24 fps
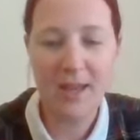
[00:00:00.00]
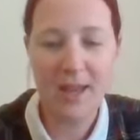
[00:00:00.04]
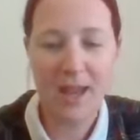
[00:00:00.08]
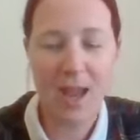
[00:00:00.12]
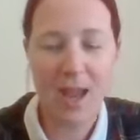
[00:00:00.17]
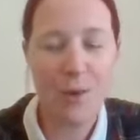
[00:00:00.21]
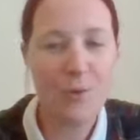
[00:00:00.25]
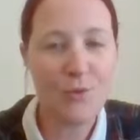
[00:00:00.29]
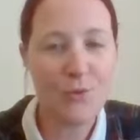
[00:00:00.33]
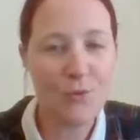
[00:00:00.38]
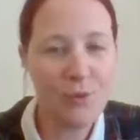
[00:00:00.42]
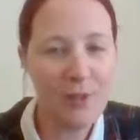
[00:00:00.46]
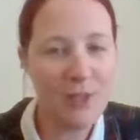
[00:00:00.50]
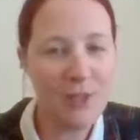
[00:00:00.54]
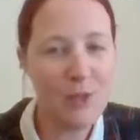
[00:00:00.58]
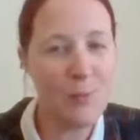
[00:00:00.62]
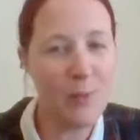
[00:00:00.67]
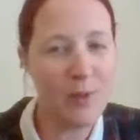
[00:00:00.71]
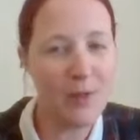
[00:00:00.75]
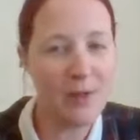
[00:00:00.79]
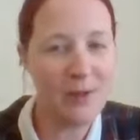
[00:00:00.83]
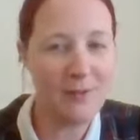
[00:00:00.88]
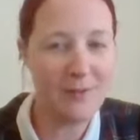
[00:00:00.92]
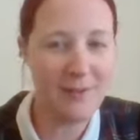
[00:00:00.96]
I was really
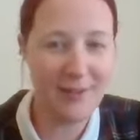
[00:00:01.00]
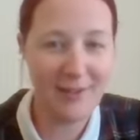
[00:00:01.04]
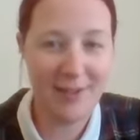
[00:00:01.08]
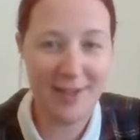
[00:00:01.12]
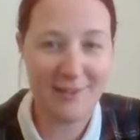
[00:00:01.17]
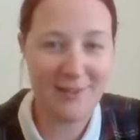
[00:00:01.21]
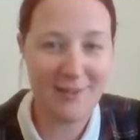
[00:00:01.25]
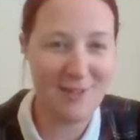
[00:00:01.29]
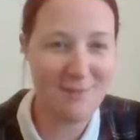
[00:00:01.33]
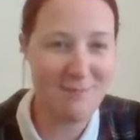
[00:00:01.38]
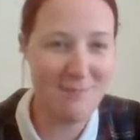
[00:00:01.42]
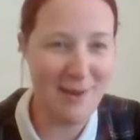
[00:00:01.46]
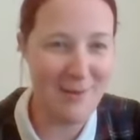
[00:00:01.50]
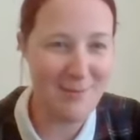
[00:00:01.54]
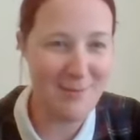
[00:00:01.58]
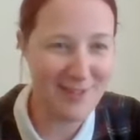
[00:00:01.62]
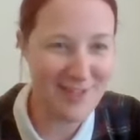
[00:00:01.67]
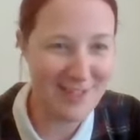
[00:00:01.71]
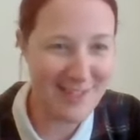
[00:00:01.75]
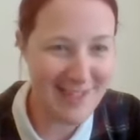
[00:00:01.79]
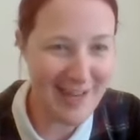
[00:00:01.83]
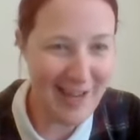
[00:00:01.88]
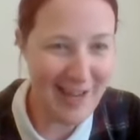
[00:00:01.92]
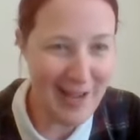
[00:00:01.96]
aware that I had this member
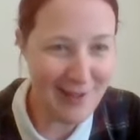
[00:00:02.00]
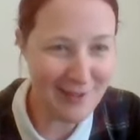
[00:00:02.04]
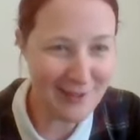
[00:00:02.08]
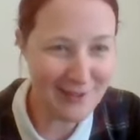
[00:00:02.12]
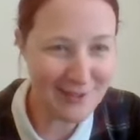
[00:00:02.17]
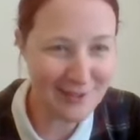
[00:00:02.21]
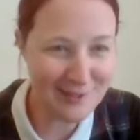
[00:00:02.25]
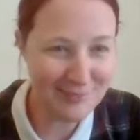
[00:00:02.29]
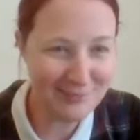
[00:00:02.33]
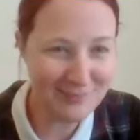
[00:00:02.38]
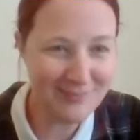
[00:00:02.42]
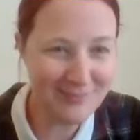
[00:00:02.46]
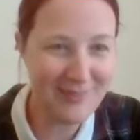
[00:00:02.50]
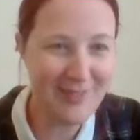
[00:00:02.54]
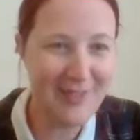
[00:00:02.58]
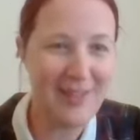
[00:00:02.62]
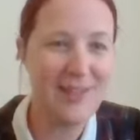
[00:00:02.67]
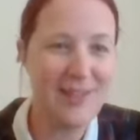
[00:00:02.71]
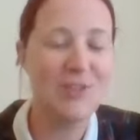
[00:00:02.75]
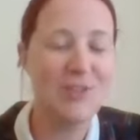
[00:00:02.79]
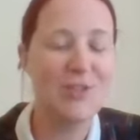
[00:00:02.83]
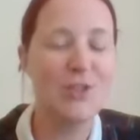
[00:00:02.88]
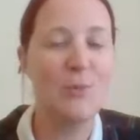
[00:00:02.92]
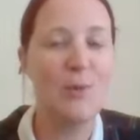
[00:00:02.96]
of staff.
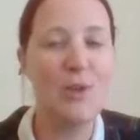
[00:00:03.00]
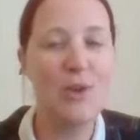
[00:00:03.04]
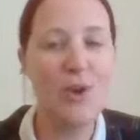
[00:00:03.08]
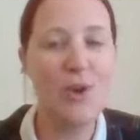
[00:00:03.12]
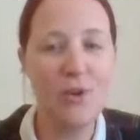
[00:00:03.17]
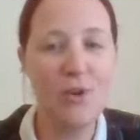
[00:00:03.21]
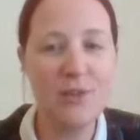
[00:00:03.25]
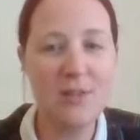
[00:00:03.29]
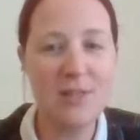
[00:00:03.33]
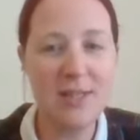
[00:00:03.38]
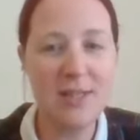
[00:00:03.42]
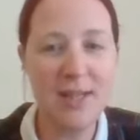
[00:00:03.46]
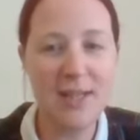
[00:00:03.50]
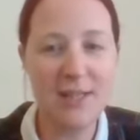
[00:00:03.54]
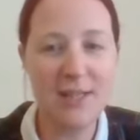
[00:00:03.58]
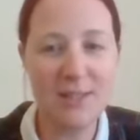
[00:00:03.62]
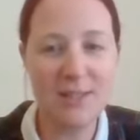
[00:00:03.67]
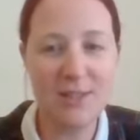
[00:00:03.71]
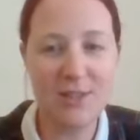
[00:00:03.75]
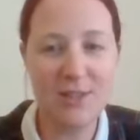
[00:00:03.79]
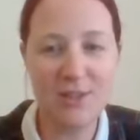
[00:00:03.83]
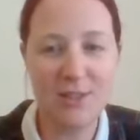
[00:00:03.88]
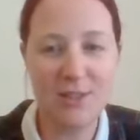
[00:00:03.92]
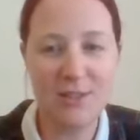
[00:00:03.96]
So we
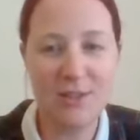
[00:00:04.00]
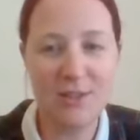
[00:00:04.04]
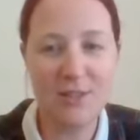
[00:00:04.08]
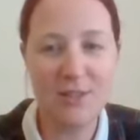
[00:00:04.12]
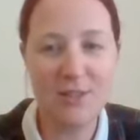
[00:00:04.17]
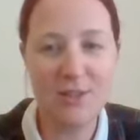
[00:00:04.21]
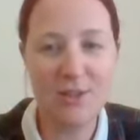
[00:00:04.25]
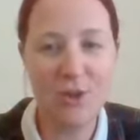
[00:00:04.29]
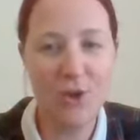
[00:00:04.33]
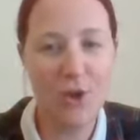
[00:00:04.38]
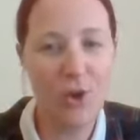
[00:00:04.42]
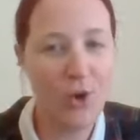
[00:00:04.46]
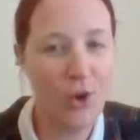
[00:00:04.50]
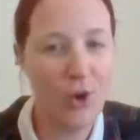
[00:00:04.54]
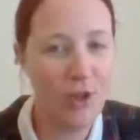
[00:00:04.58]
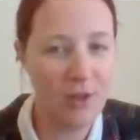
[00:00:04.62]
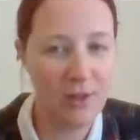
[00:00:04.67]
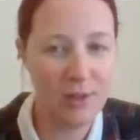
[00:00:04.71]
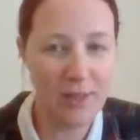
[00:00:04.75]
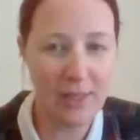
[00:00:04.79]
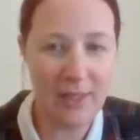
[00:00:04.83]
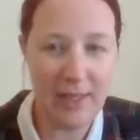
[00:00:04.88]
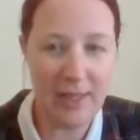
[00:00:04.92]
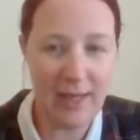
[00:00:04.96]
contacted all
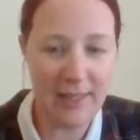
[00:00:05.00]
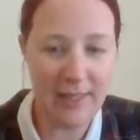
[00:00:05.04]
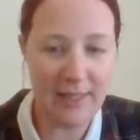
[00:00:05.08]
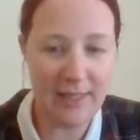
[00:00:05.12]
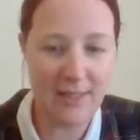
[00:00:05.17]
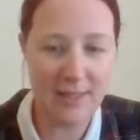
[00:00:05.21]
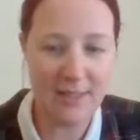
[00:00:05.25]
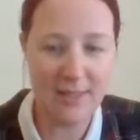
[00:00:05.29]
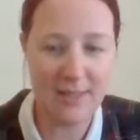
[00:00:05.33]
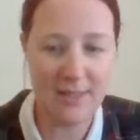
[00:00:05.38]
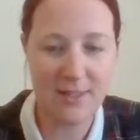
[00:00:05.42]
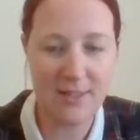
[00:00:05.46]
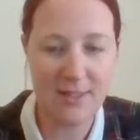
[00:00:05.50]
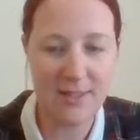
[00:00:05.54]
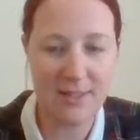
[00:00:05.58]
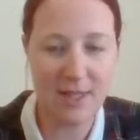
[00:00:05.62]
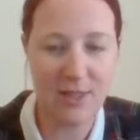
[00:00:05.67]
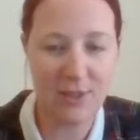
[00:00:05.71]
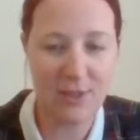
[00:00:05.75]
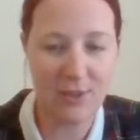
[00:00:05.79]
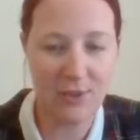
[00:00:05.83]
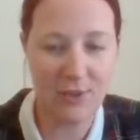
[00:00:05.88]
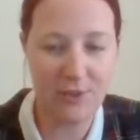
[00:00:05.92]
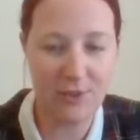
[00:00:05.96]
our clients and
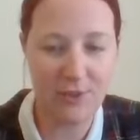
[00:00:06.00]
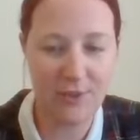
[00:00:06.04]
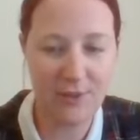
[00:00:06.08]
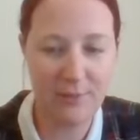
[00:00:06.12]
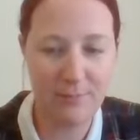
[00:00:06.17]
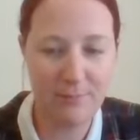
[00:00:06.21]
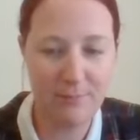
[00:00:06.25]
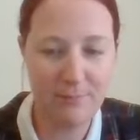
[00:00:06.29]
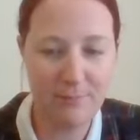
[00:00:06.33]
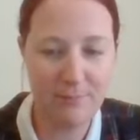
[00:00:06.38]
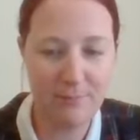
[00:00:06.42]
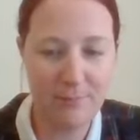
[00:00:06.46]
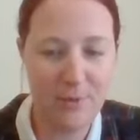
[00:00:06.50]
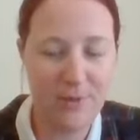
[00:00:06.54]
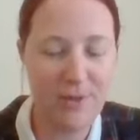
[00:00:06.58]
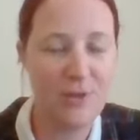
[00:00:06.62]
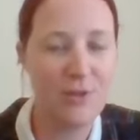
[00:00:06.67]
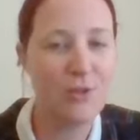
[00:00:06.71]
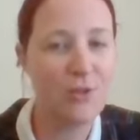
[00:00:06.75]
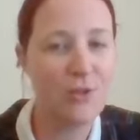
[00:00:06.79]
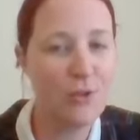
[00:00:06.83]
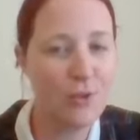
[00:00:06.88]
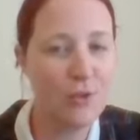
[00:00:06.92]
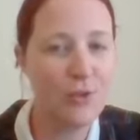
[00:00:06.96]
said, look, with your
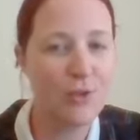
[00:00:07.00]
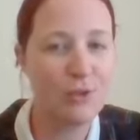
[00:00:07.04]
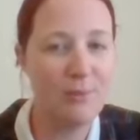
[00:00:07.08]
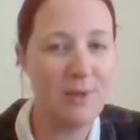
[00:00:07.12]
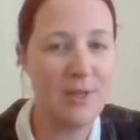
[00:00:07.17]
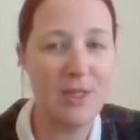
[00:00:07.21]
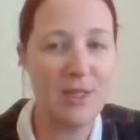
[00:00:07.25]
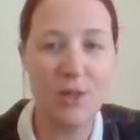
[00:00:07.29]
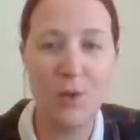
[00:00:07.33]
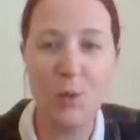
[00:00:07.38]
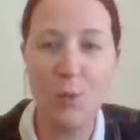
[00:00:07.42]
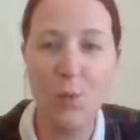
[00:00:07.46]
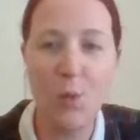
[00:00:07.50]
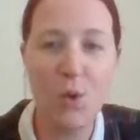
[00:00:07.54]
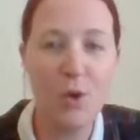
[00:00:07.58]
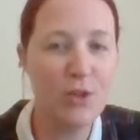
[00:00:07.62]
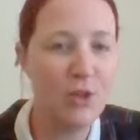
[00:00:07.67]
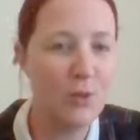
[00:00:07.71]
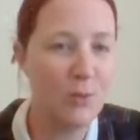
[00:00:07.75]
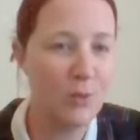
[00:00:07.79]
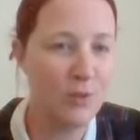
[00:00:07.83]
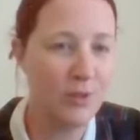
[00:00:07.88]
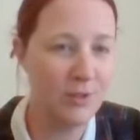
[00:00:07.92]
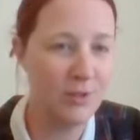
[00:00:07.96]
social media, what
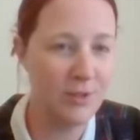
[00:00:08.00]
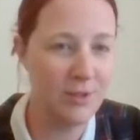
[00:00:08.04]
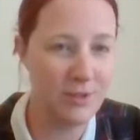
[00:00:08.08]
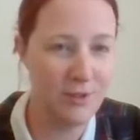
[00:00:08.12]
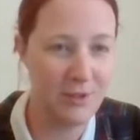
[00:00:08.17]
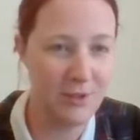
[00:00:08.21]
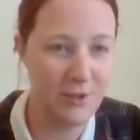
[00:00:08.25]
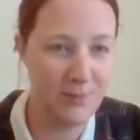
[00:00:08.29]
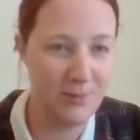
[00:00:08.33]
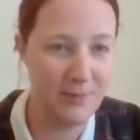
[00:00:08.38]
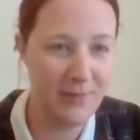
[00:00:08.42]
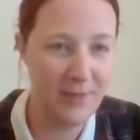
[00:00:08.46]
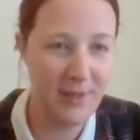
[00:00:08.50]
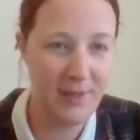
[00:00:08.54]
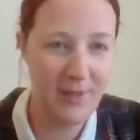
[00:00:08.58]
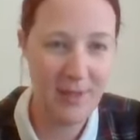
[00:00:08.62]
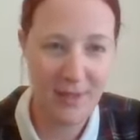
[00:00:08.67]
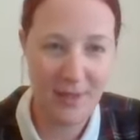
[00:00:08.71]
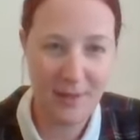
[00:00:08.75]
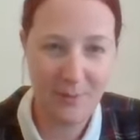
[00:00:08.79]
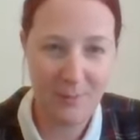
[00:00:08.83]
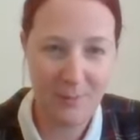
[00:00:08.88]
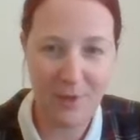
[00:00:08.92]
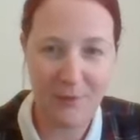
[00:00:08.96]
do you want to do?
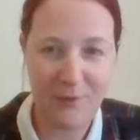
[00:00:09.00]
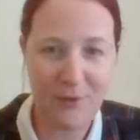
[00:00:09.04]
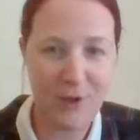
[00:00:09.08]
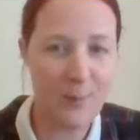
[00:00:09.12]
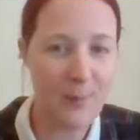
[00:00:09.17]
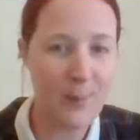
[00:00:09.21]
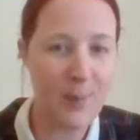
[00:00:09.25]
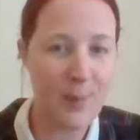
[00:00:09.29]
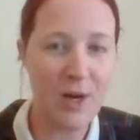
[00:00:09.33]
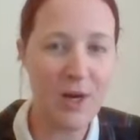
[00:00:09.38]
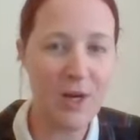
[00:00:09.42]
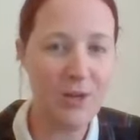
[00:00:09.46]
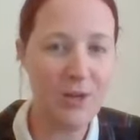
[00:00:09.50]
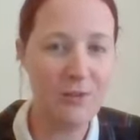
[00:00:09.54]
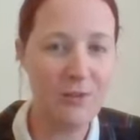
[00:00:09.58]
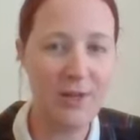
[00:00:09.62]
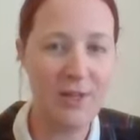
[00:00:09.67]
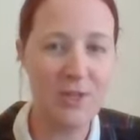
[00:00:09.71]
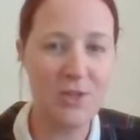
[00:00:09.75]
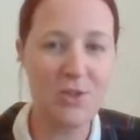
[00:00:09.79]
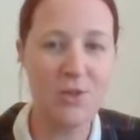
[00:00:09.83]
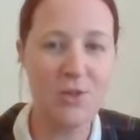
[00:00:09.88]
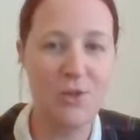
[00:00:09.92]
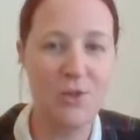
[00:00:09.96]
And if you're a bar and
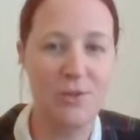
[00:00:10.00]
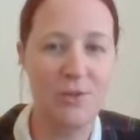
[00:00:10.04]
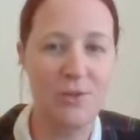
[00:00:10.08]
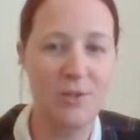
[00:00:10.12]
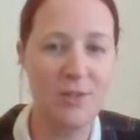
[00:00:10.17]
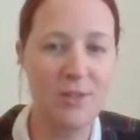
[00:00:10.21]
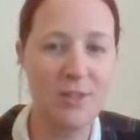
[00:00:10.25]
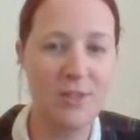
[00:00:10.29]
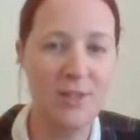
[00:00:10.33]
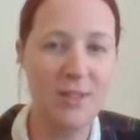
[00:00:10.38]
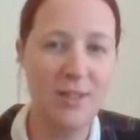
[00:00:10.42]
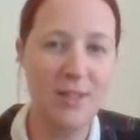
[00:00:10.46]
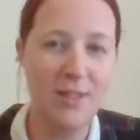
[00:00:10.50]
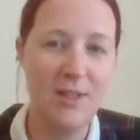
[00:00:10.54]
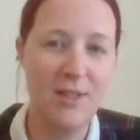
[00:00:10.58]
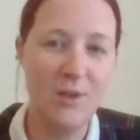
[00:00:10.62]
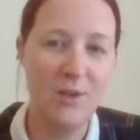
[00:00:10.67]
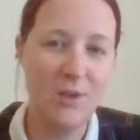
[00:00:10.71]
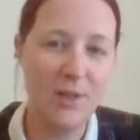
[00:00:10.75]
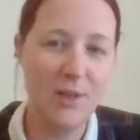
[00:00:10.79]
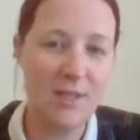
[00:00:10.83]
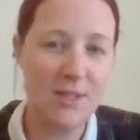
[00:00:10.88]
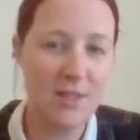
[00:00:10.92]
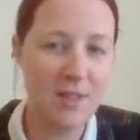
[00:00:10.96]
restaurant,
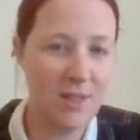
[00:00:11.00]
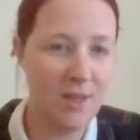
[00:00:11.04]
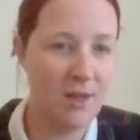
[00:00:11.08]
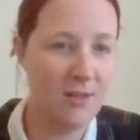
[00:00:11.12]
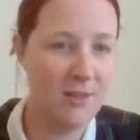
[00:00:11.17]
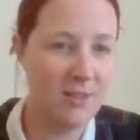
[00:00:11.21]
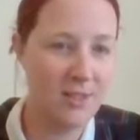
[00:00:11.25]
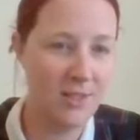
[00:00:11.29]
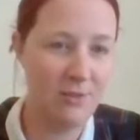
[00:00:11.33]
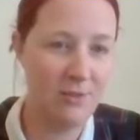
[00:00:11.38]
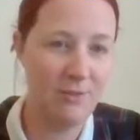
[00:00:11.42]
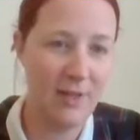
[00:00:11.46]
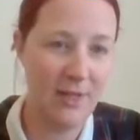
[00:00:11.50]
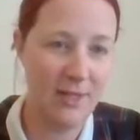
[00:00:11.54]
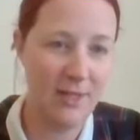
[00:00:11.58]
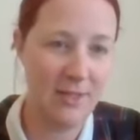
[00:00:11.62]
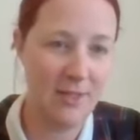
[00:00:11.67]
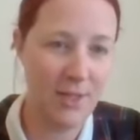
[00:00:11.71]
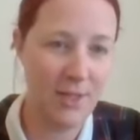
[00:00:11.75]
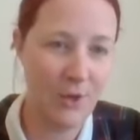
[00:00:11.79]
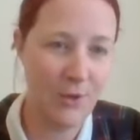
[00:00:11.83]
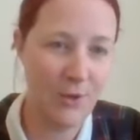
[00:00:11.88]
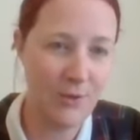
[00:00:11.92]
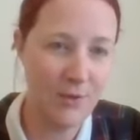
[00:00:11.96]
let's cut it right
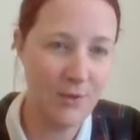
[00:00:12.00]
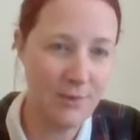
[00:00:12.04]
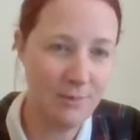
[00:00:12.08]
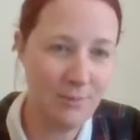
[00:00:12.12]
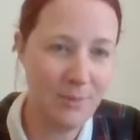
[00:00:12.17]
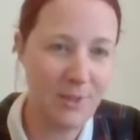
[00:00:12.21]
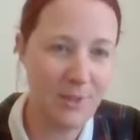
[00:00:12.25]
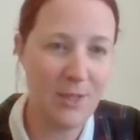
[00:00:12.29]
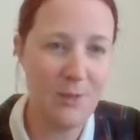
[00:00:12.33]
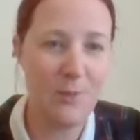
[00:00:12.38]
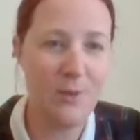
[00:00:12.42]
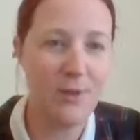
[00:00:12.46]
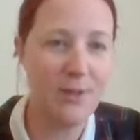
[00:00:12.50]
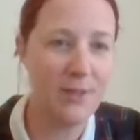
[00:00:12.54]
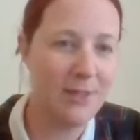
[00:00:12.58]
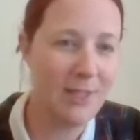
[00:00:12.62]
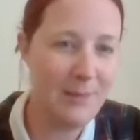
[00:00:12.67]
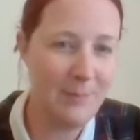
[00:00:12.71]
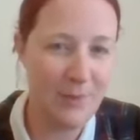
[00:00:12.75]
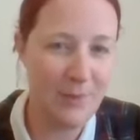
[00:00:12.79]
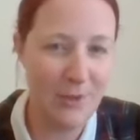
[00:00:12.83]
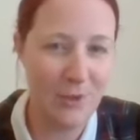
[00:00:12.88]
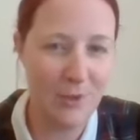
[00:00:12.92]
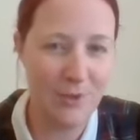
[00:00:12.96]
down, but you want to
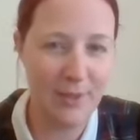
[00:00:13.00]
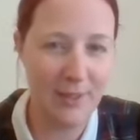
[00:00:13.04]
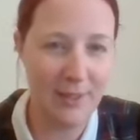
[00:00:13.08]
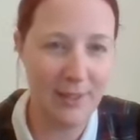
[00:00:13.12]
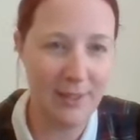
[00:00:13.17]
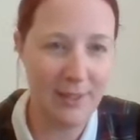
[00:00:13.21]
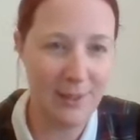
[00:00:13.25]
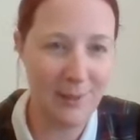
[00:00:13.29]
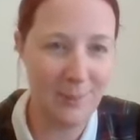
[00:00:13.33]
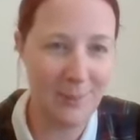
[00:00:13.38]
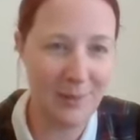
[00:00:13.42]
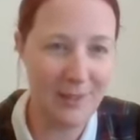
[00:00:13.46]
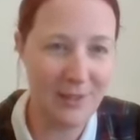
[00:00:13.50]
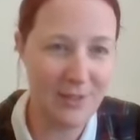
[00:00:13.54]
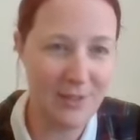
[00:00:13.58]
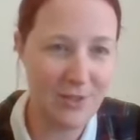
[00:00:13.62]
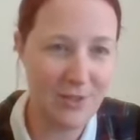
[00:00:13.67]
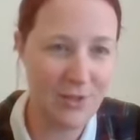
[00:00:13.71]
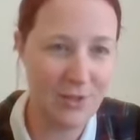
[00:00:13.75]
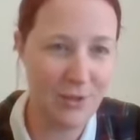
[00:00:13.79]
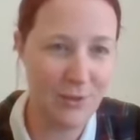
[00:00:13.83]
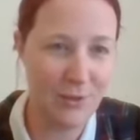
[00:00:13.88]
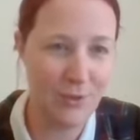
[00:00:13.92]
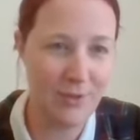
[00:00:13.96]
keep it going a little bit
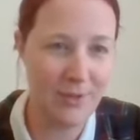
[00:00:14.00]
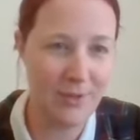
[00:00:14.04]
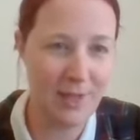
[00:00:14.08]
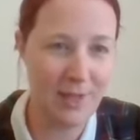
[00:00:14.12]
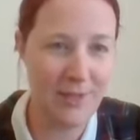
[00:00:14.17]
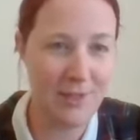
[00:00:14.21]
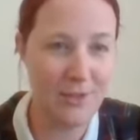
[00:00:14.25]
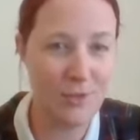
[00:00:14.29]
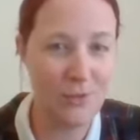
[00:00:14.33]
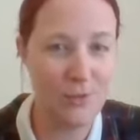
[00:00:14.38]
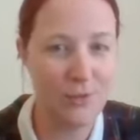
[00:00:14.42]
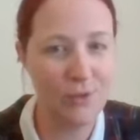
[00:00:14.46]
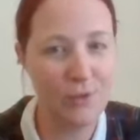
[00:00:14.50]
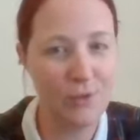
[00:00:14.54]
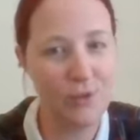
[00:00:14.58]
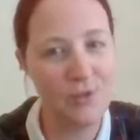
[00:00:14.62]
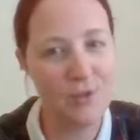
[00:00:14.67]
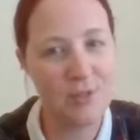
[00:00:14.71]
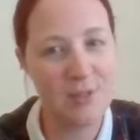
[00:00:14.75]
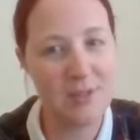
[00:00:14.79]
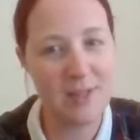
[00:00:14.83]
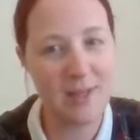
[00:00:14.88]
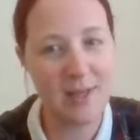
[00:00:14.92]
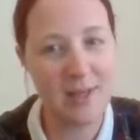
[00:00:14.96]
so that you don't
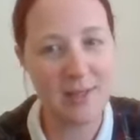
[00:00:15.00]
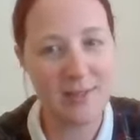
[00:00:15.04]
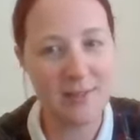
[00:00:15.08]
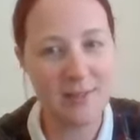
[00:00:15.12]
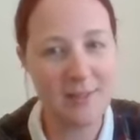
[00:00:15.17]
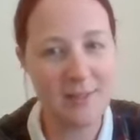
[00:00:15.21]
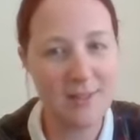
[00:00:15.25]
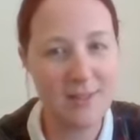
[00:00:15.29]
lose that